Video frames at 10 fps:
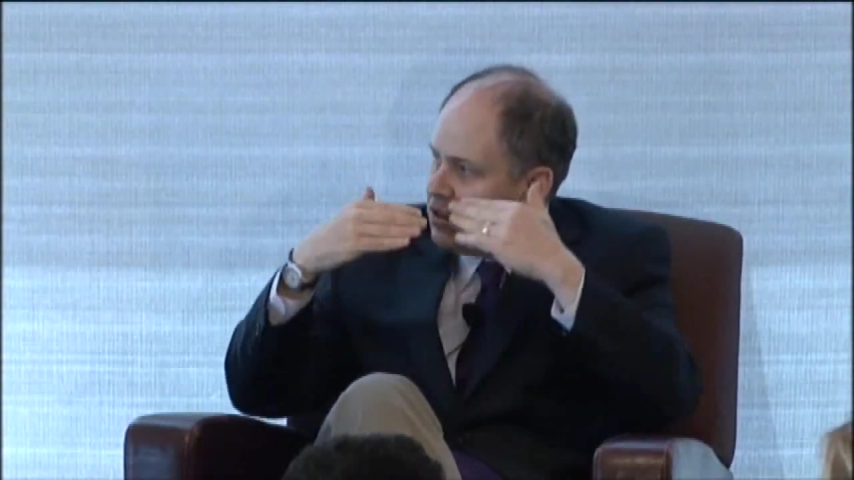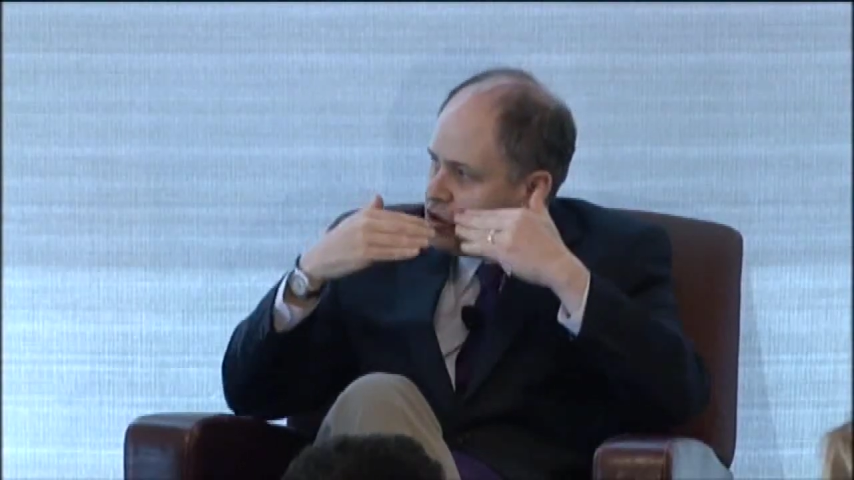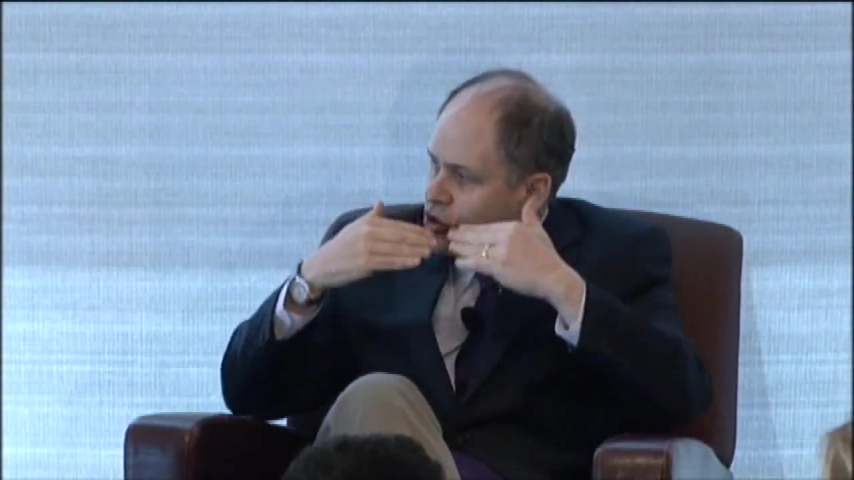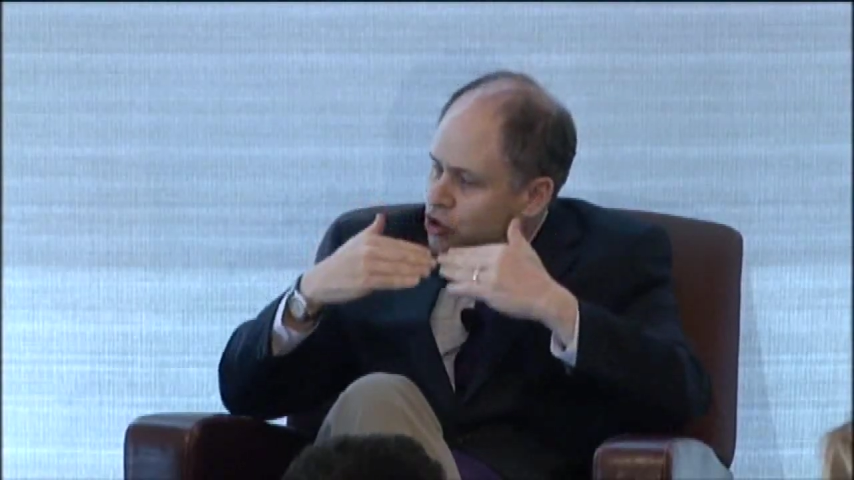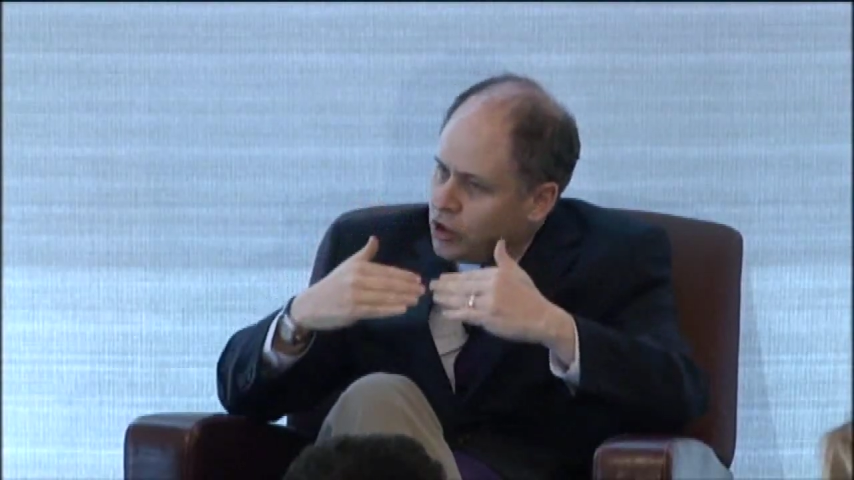
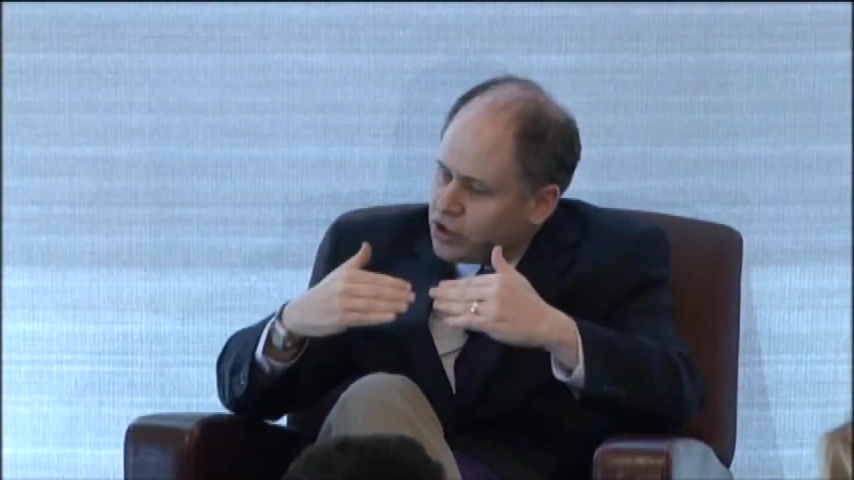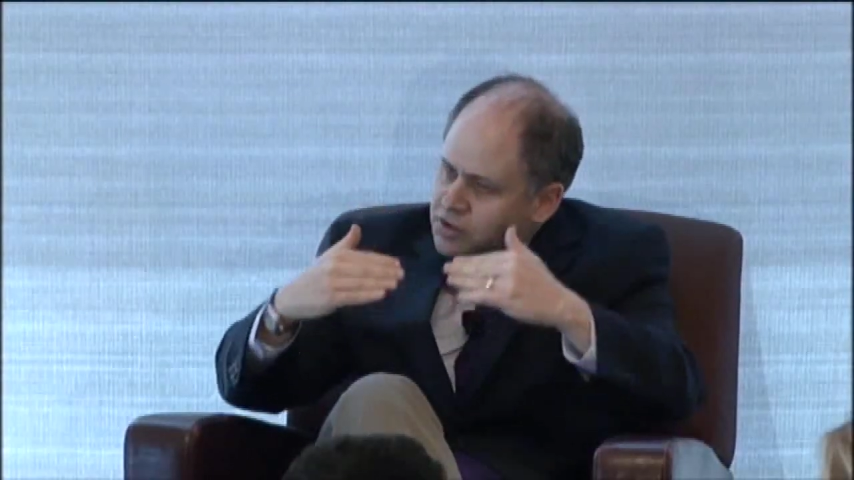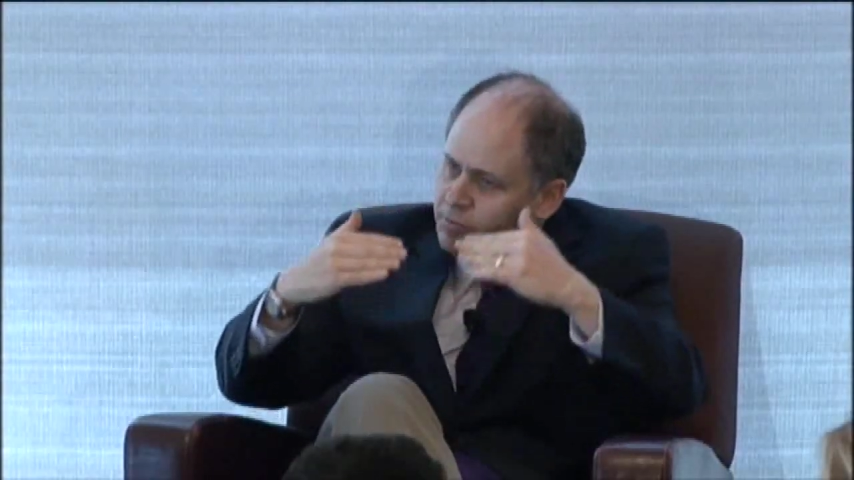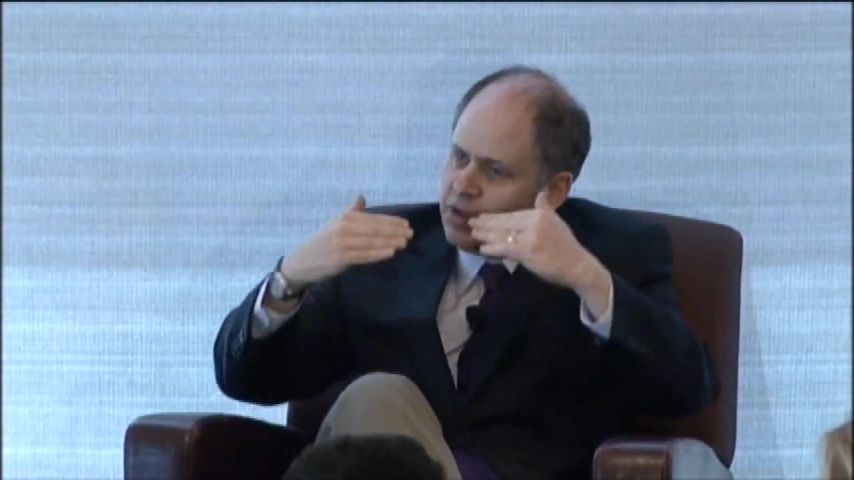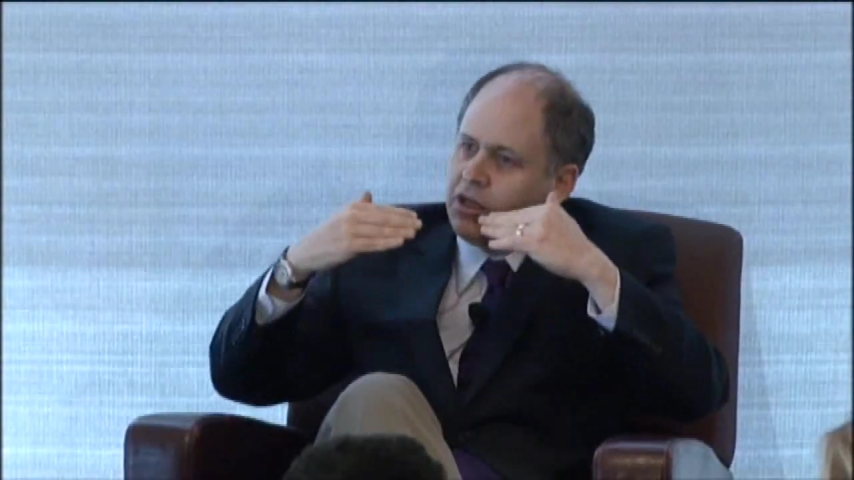It's
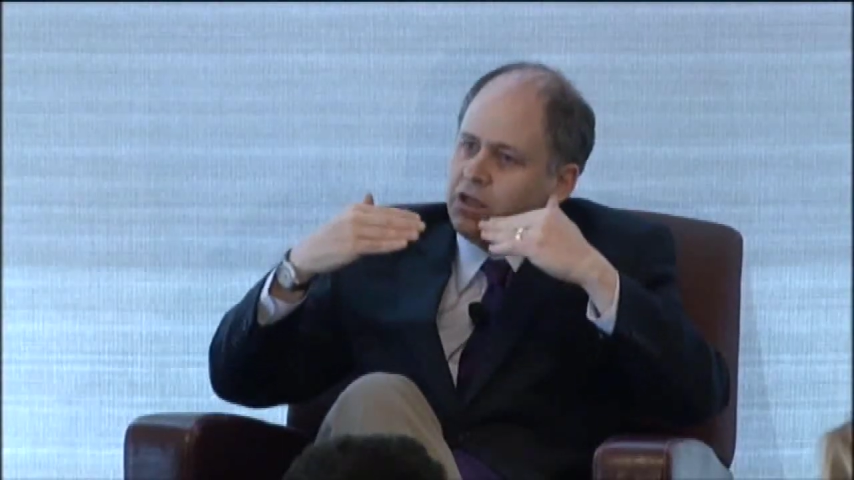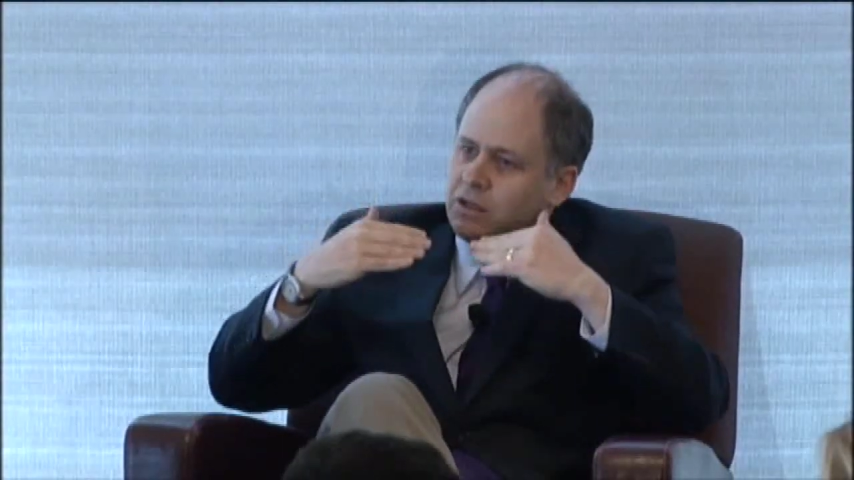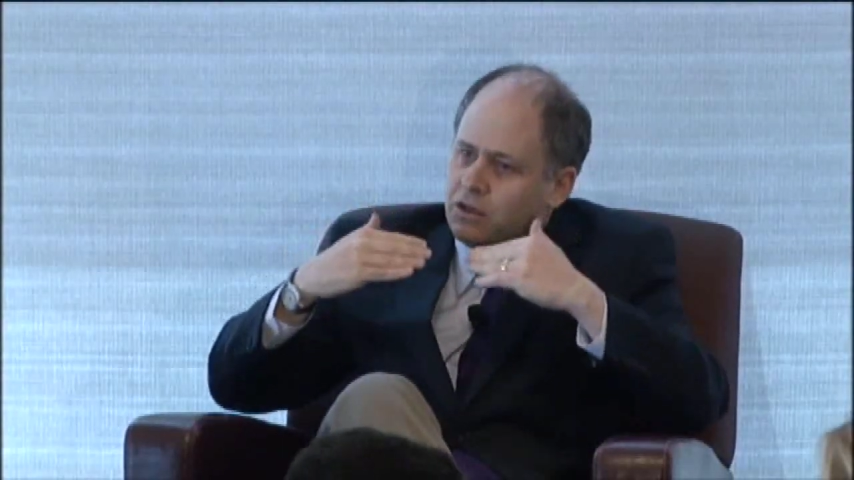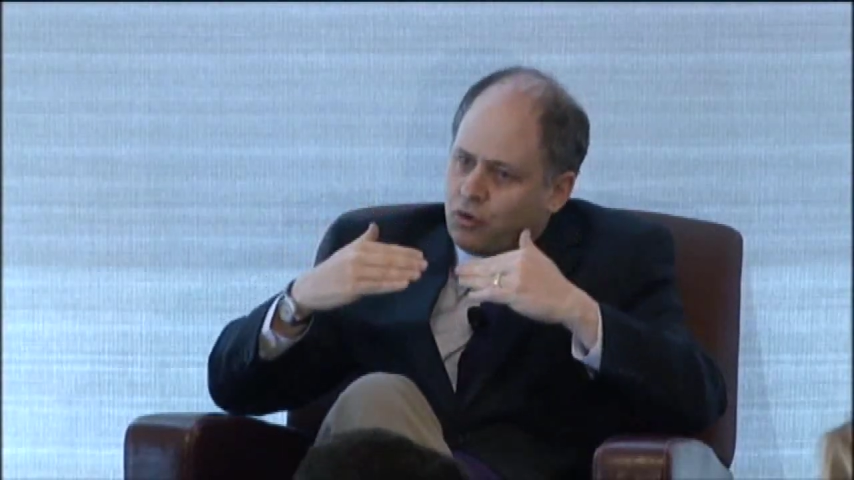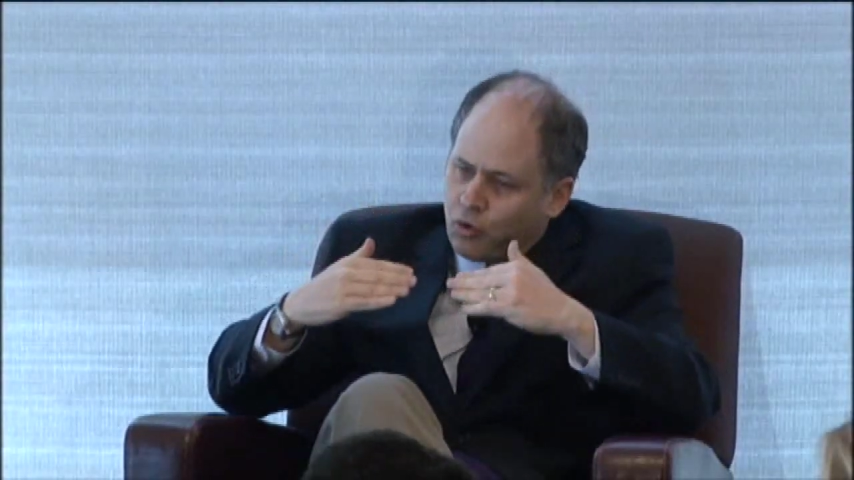just
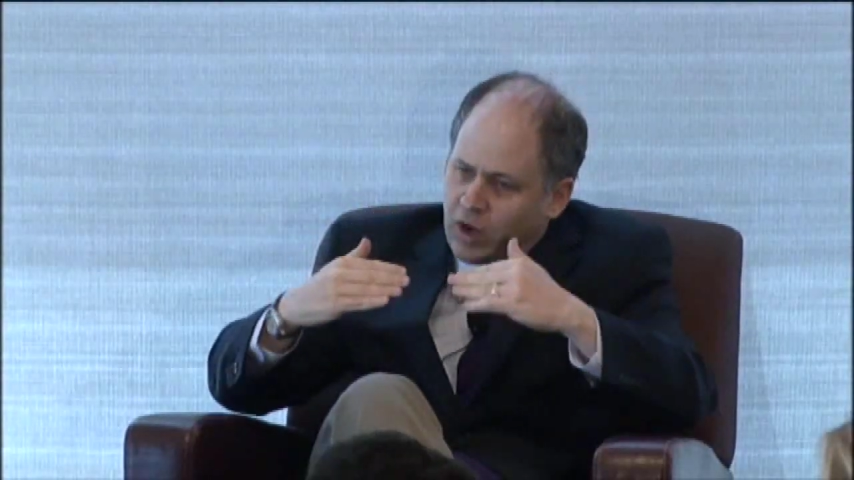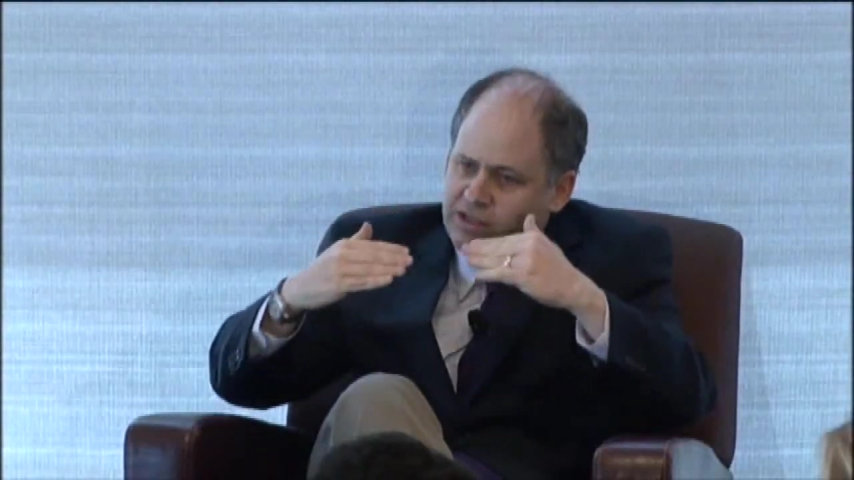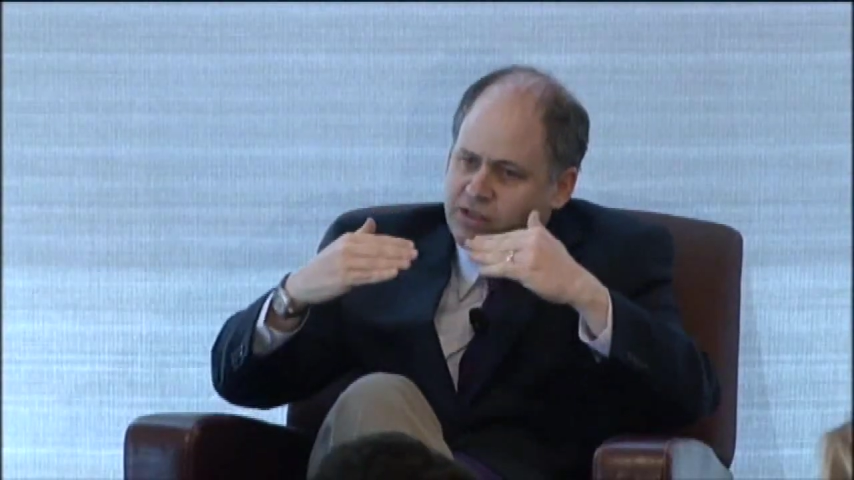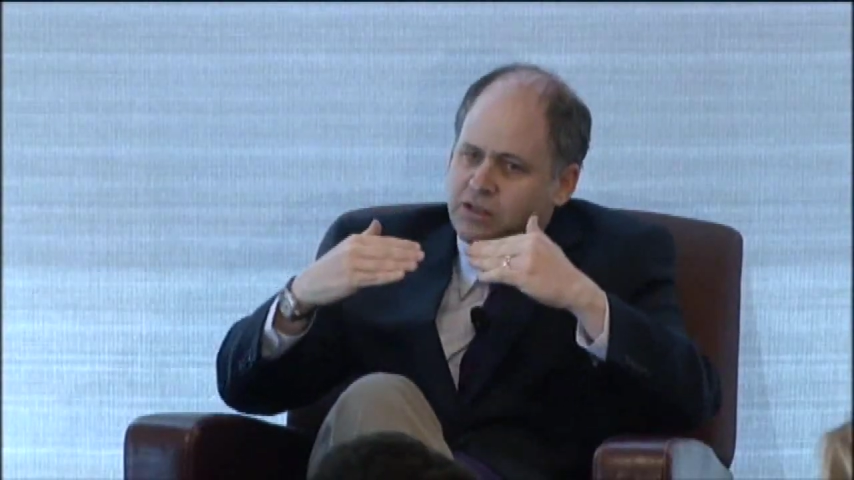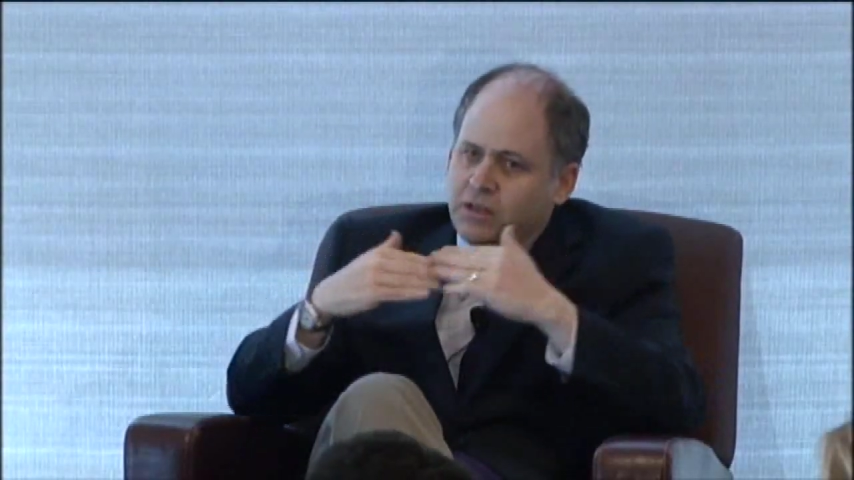beginning to
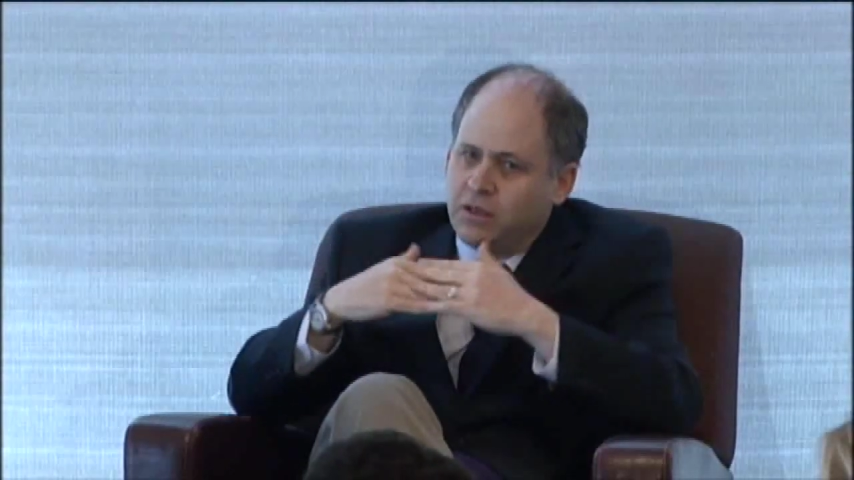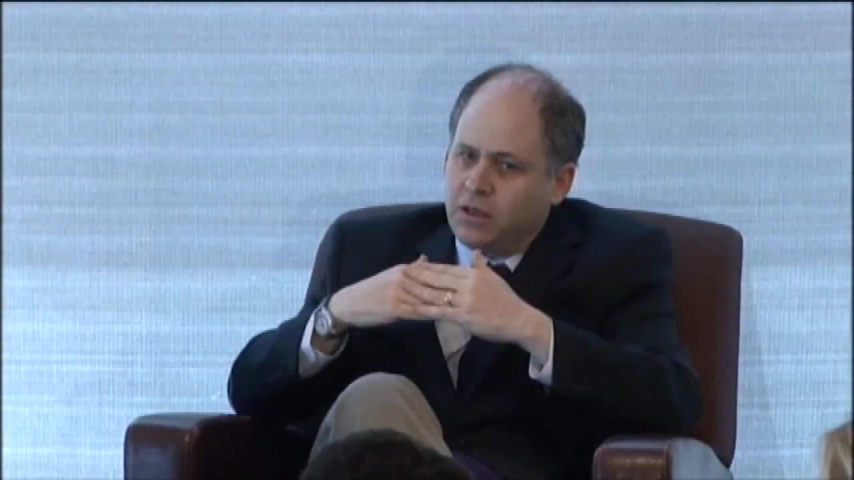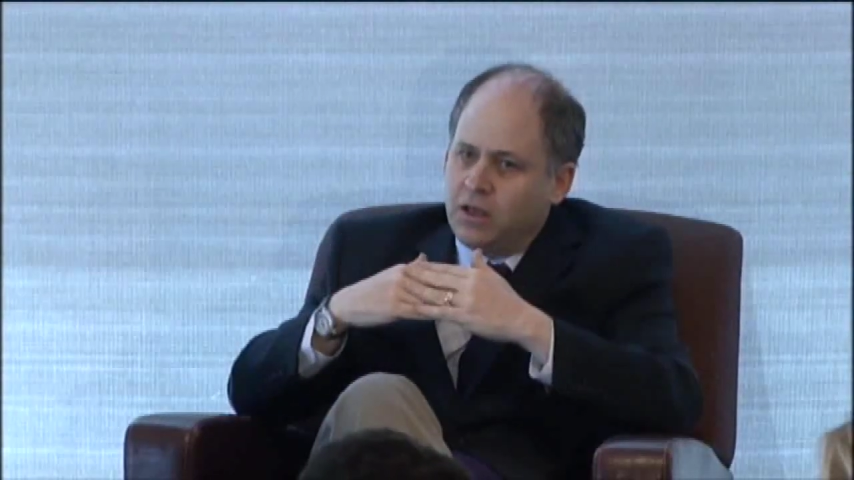crest.